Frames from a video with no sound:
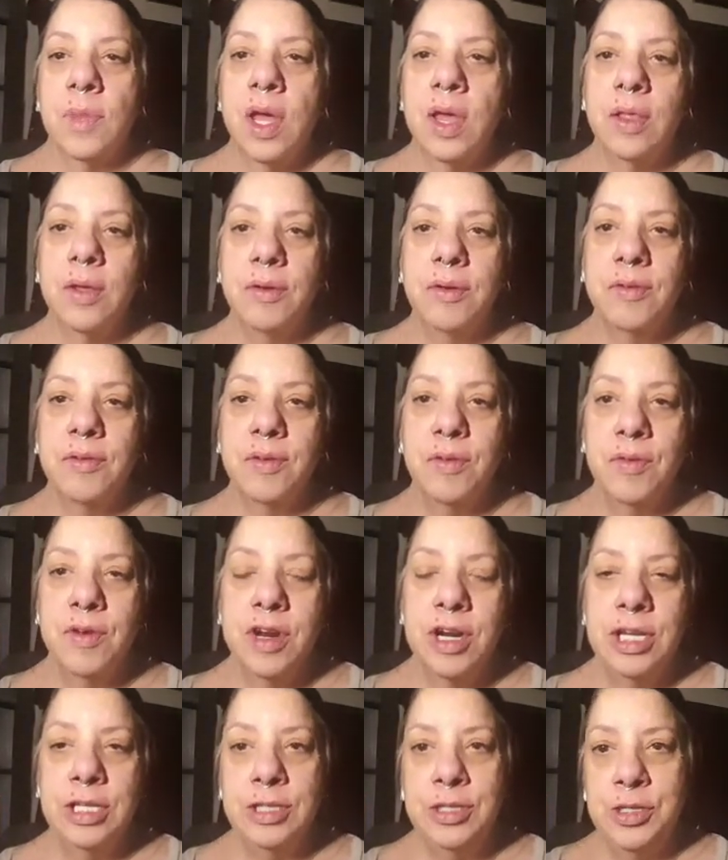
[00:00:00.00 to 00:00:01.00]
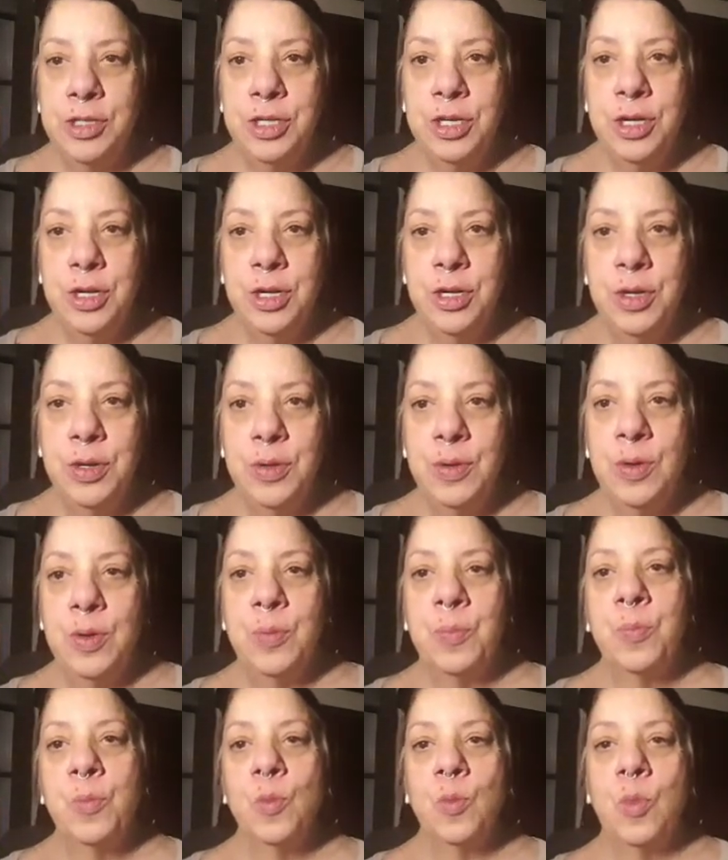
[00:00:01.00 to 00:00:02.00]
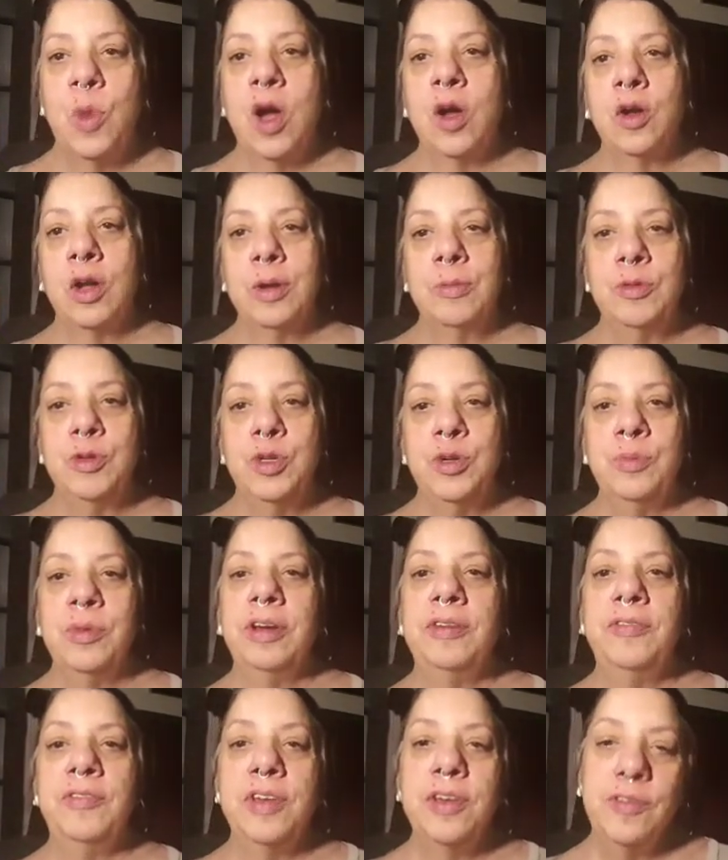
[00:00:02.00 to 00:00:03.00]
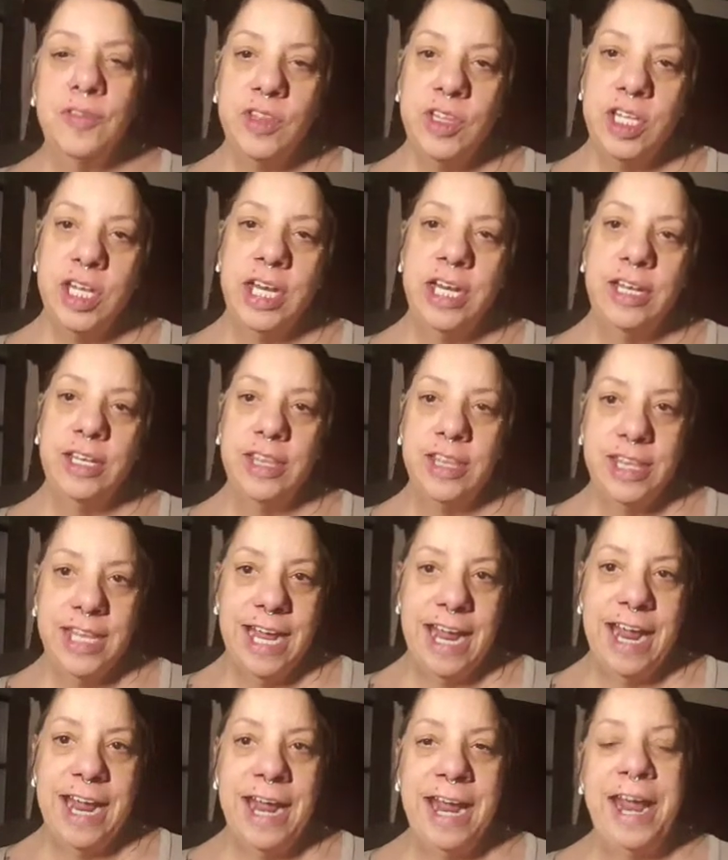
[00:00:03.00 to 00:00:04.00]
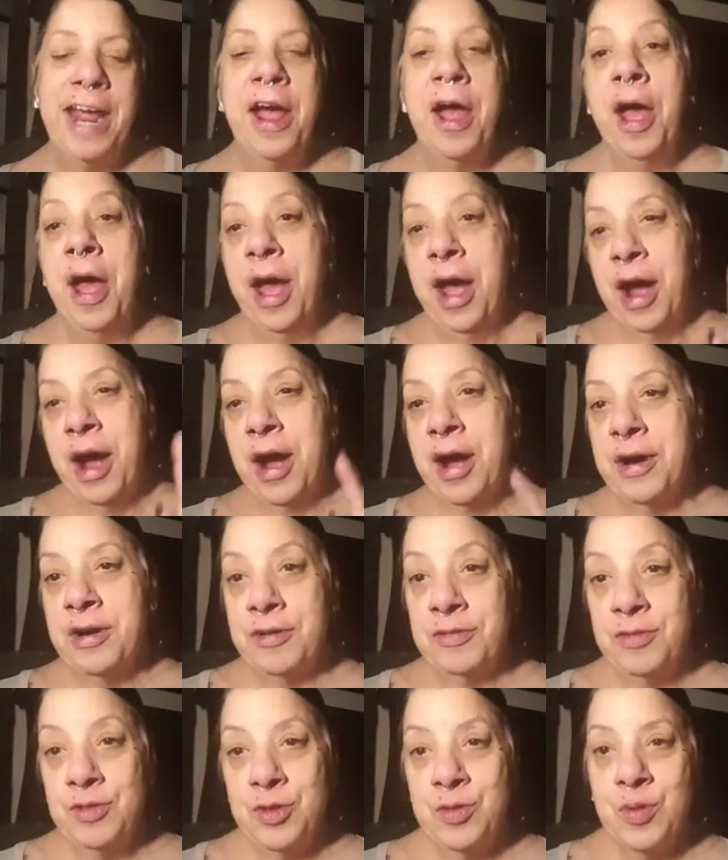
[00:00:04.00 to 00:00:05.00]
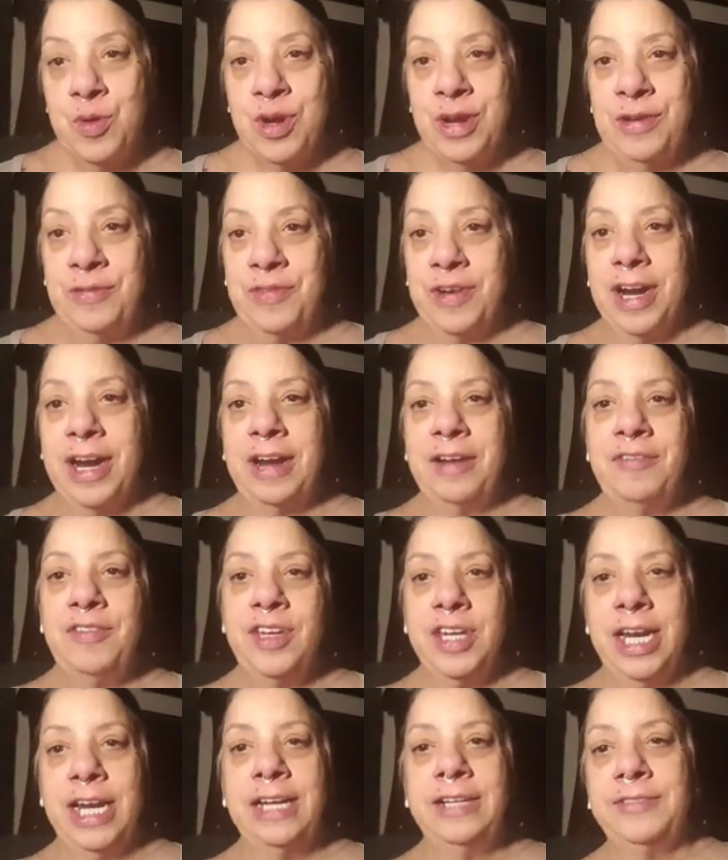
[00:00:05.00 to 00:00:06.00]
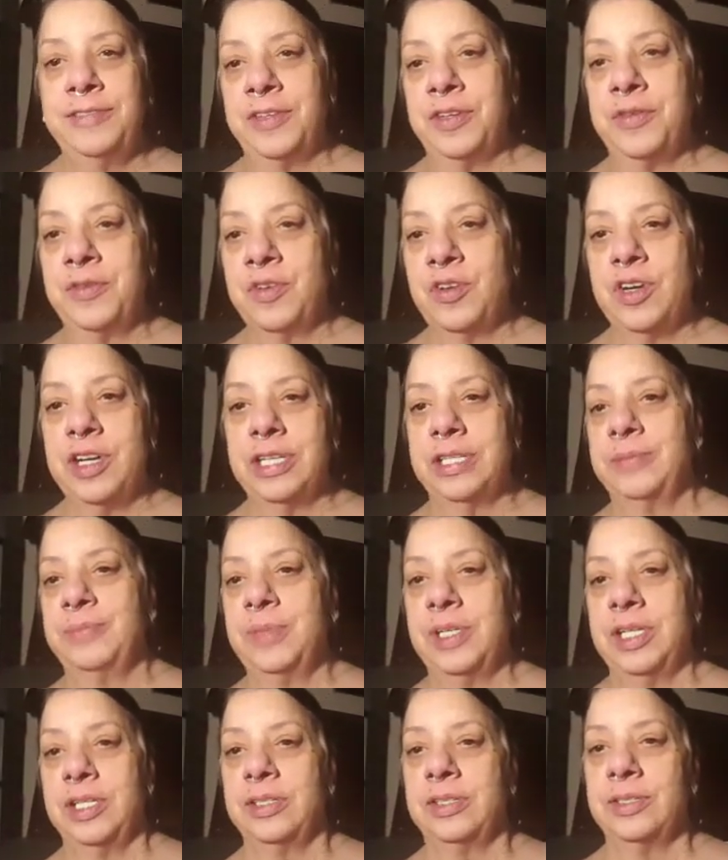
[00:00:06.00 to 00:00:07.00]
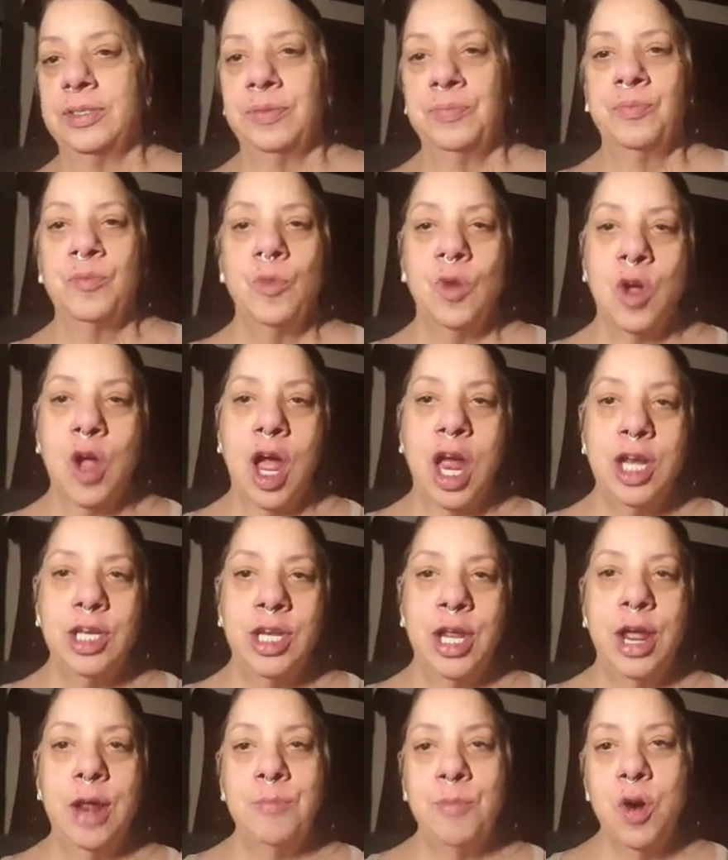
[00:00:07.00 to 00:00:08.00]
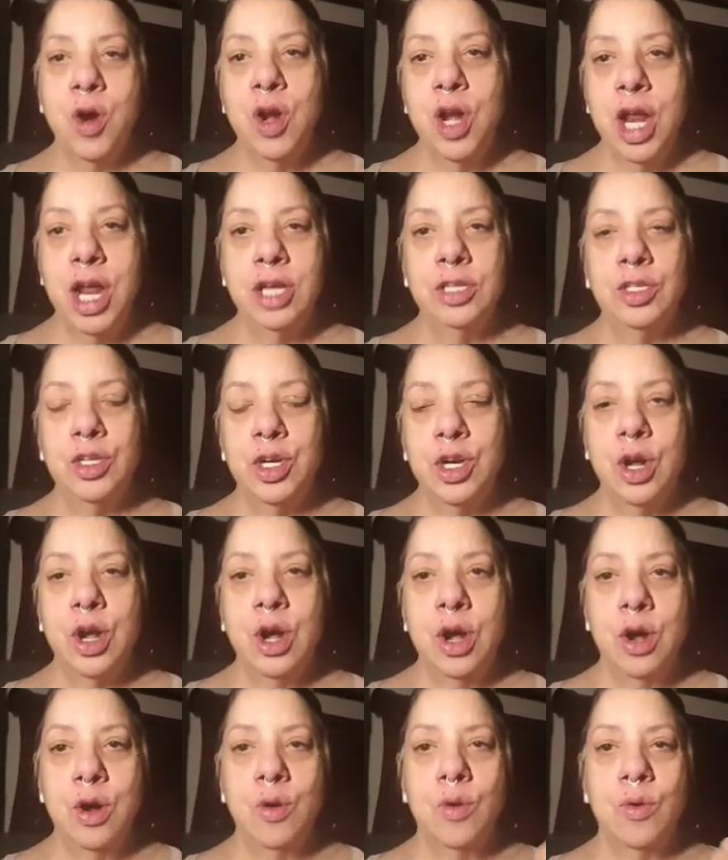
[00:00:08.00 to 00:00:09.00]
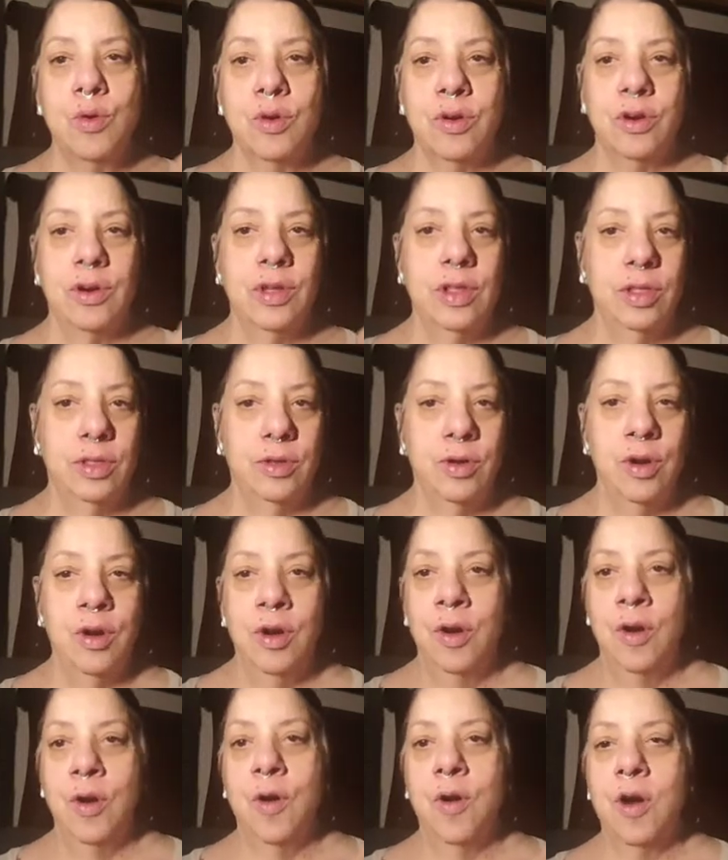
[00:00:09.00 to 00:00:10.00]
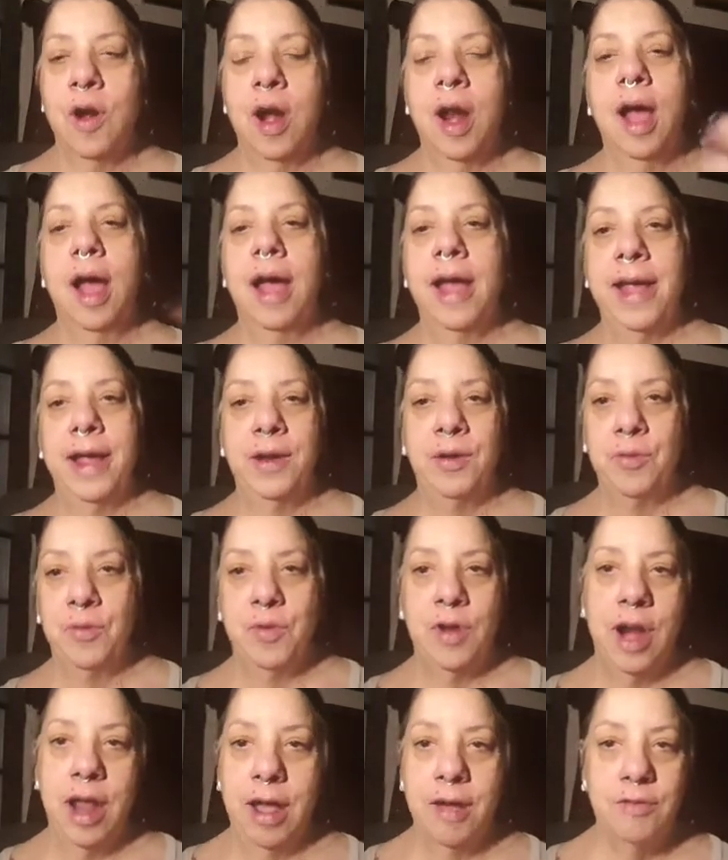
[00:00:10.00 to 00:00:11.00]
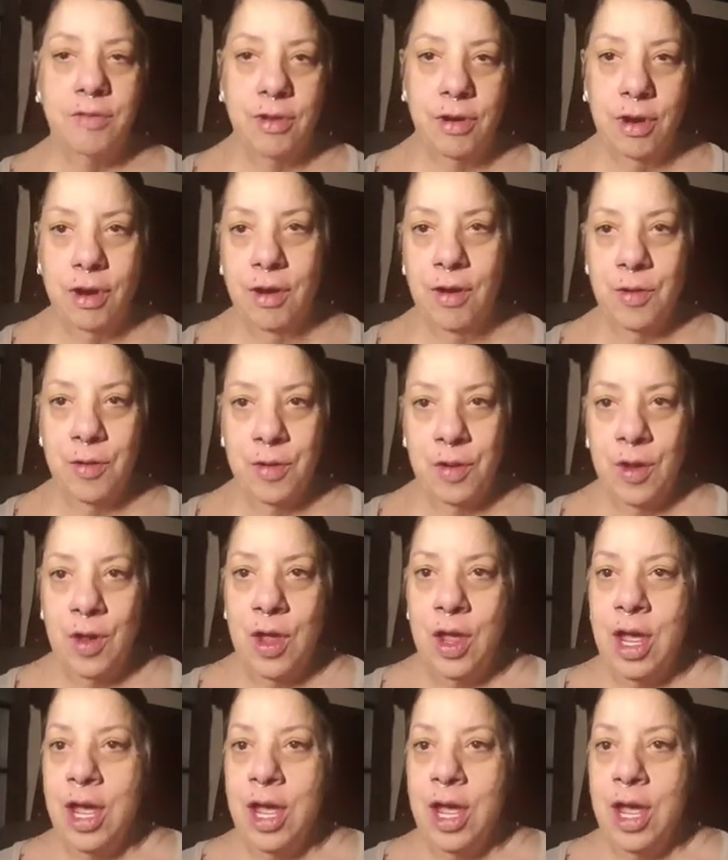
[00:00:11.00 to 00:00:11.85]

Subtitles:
Hello everyone, it's June. Welcome to my 15th day of 25 days of Christmas. Got 10 more days to go, or 9, whatever.